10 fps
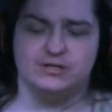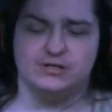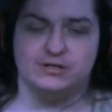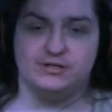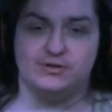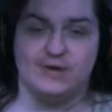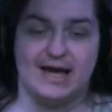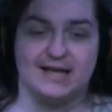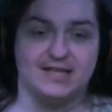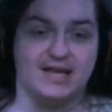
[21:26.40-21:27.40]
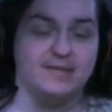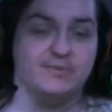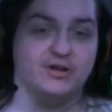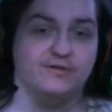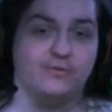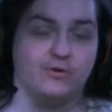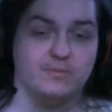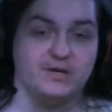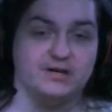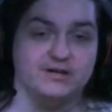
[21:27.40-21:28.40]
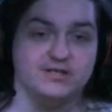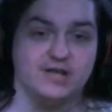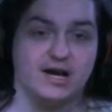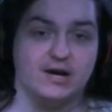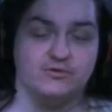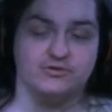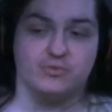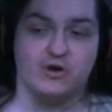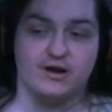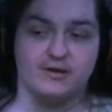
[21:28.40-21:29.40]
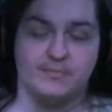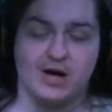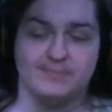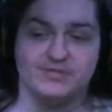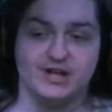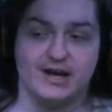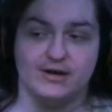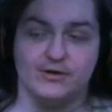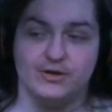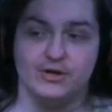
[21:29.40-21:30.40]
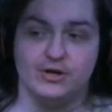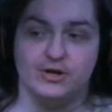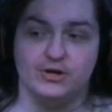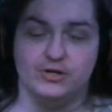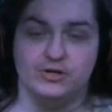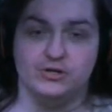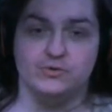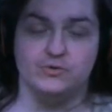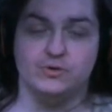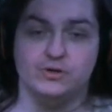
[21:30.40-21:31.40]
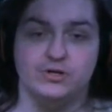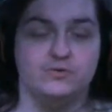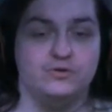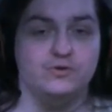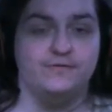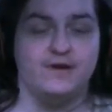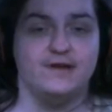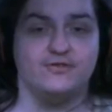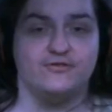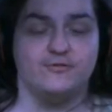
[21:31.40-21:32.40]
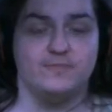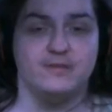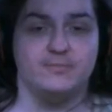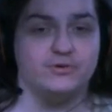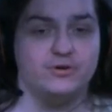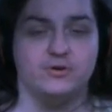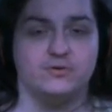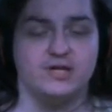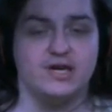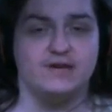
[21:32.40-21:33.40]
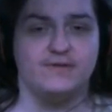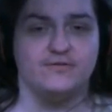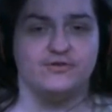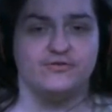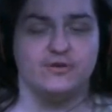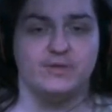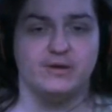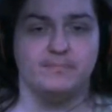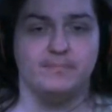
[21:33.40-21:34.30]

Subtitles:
to ask anybody for, because I was brought up mob style. You do favors for people, you don't take favors from them.